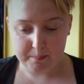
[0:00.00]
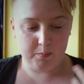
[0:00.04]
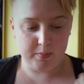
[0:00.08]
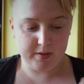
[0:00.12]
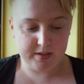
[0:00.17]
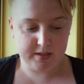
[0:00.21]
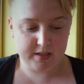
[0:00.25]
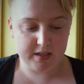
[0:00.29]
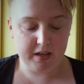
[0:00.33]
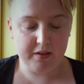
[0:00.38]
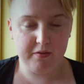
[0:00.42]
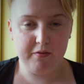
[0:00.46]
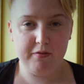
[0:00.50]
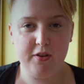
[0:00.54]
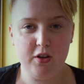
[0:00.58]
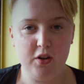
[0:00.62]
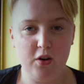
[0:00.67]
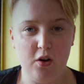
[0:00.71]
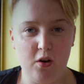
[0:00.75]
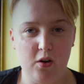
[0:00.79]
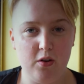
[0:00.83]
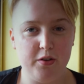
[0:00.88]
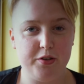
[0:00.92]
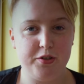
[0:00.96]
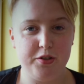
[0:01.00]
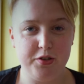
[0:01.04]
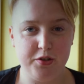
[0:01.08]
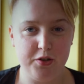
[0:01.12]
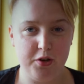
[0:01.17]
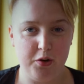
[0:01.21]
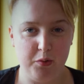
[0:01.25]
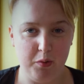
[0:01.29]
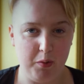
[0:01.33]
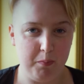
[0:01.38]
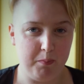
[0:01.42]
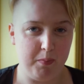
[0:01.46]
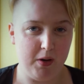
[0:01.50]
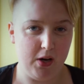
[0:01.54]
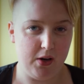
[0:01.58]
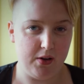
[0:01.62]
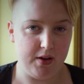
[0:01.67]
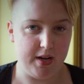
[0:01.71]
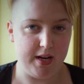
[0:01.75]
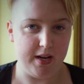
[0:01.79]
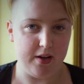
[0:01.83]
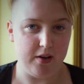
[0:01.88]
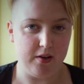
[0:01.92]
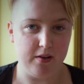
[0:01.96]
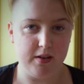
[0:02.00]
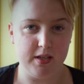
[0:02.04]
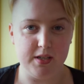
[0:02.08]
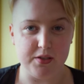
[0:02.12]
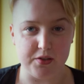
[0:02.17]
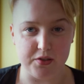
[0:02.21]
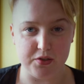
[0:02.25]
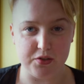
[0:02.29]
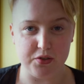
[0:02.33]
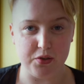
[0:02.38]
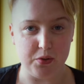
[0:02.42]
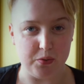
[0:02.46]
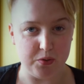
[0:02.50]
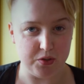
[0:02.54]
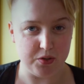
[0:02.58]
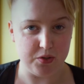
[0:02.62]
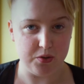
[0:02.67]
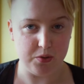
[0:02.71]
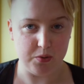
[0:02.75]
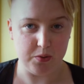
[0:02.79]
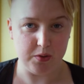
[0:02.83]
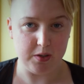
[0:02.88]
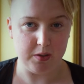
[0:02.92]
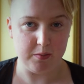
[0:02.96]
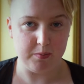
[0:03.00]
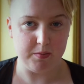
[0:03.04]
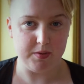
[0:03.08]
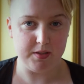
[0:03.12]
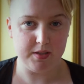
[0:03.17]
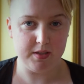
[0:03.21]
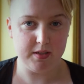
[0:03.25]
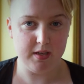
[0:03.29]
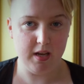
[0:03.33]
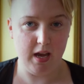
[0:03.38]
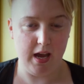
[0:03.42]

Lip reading: But something I want you to know about here is the social norms.